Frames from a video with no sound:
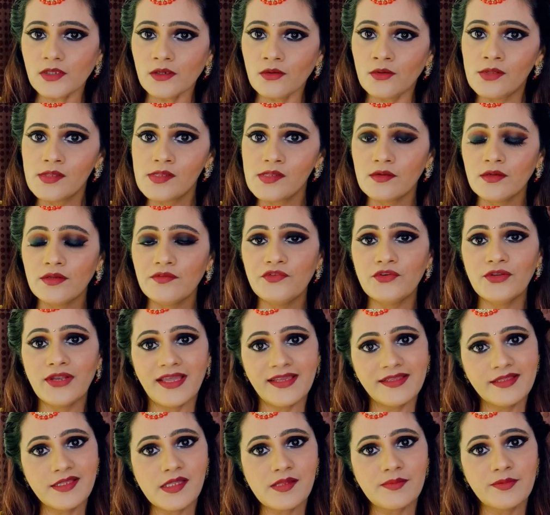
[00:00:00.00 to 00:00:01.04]
Also, if you
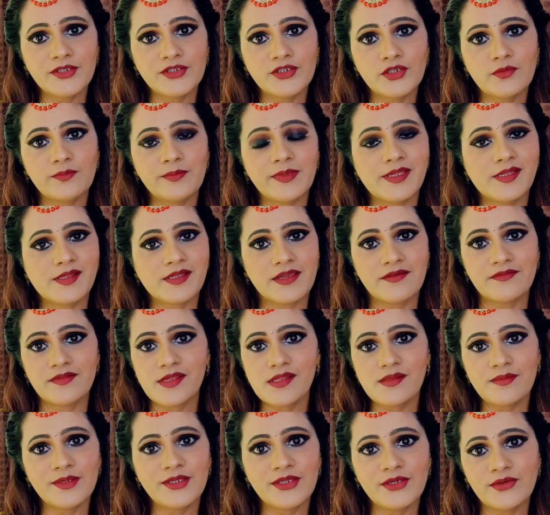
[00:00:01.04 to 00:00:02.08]
like this video, please give
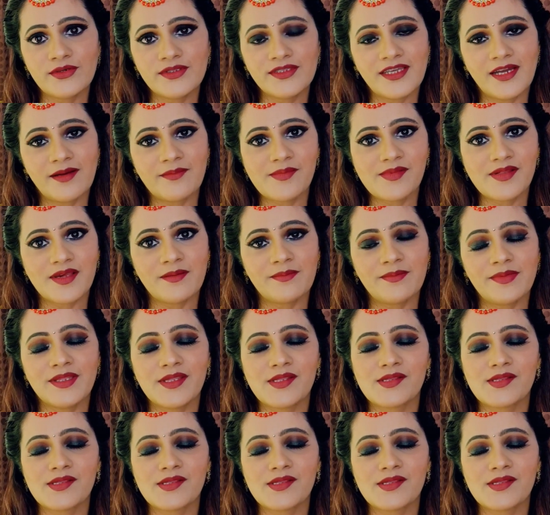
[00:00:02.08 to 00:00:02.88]
this video a thumbs up.